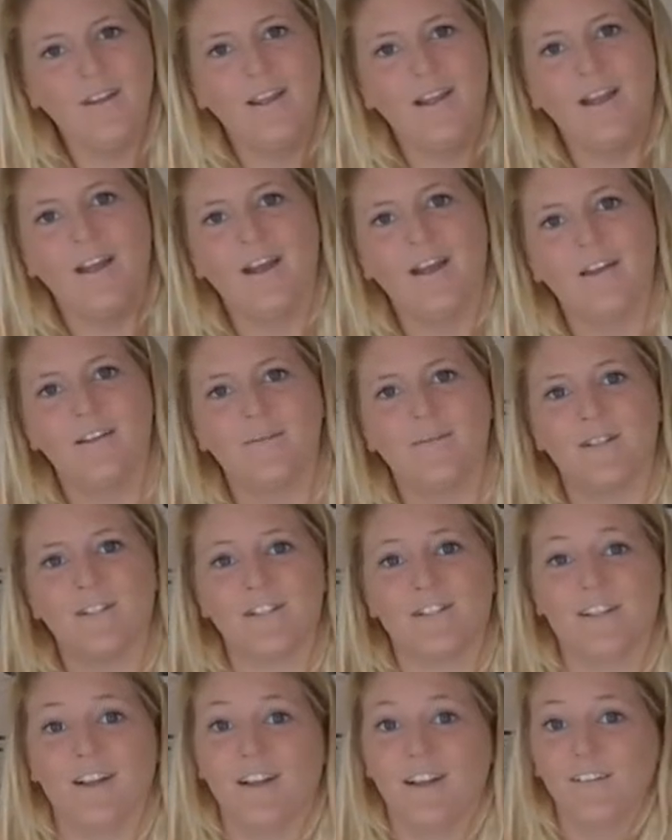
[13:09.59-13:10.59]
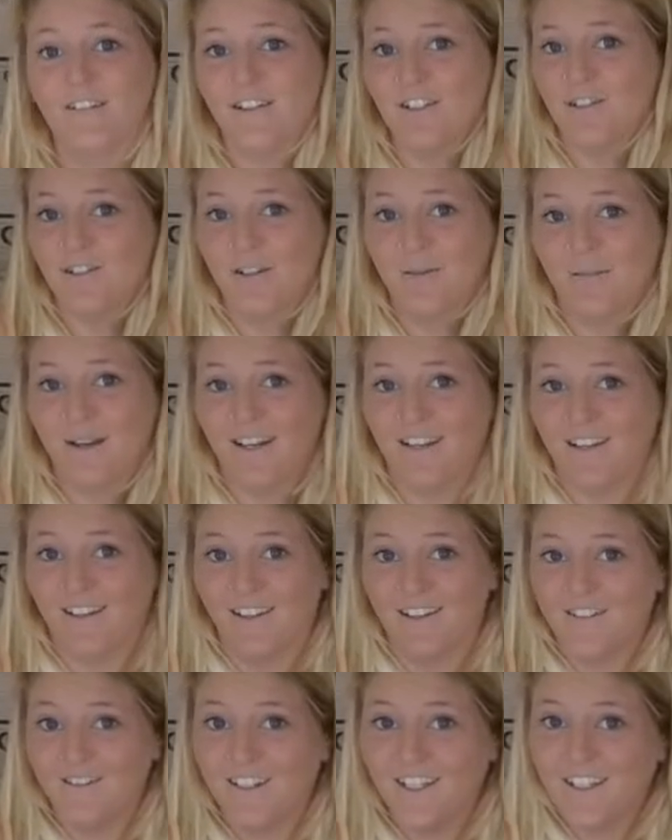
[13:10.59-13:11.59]
uh, as much as I have enjoyed making
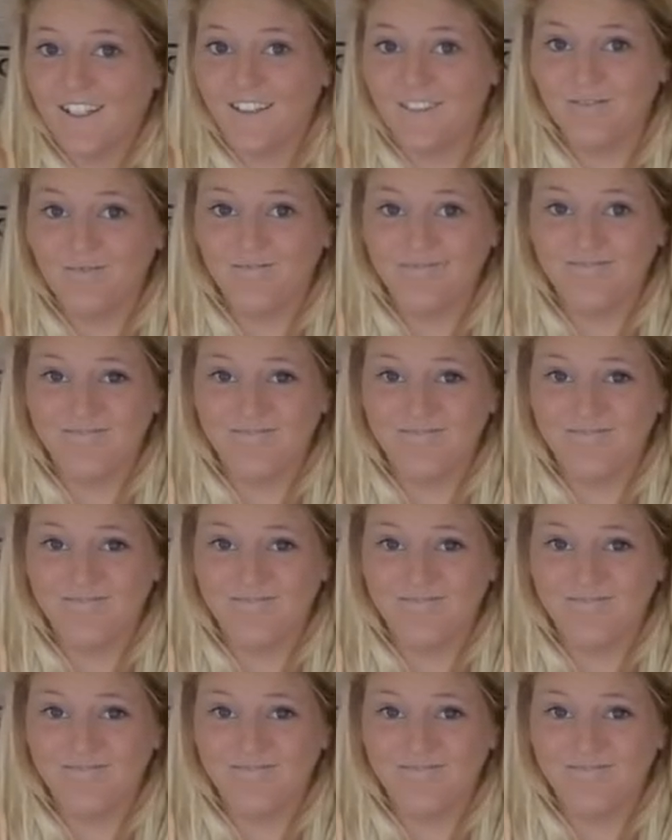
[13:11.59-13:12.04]
this video